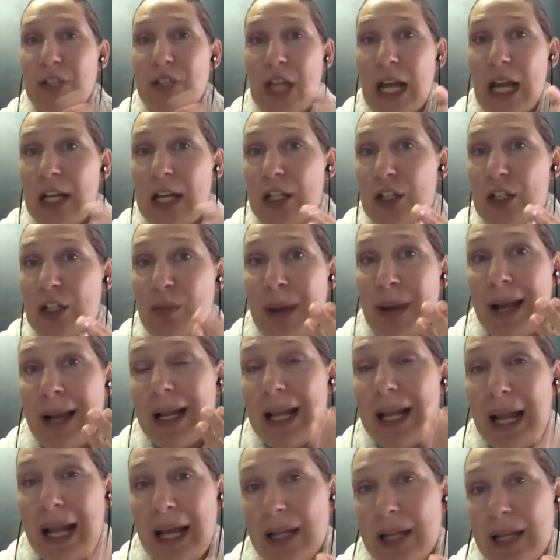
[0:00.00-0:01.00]
challenged my
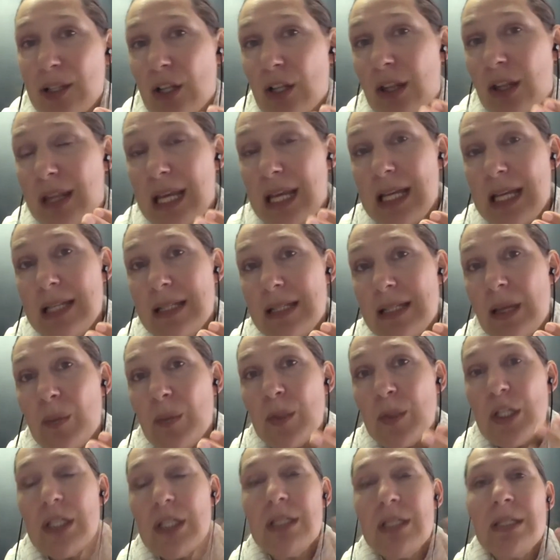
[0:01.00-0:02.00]
clients on their
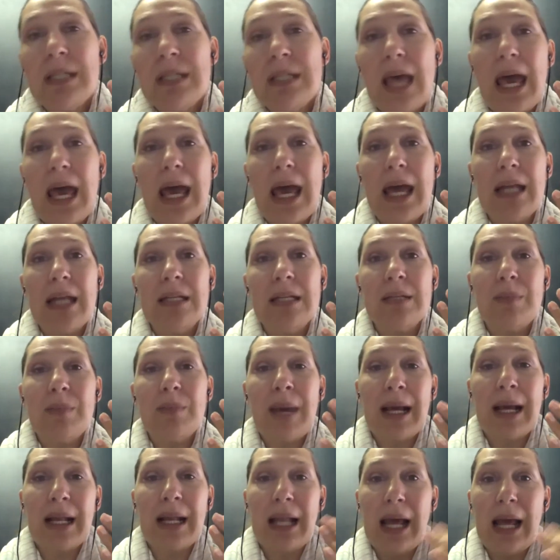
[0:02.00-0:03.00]
assumptions, and
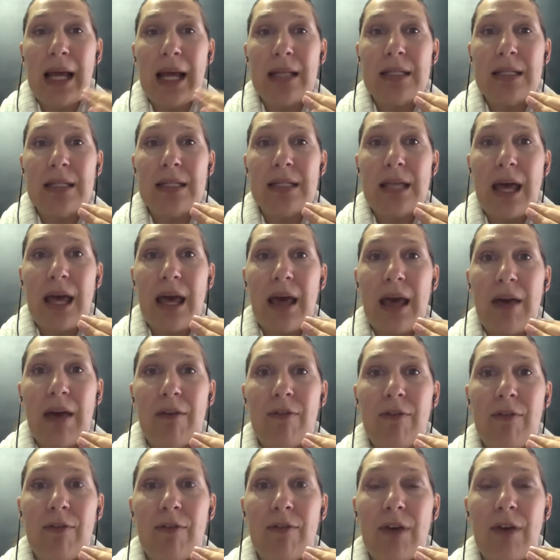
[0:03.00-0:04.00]
my clients have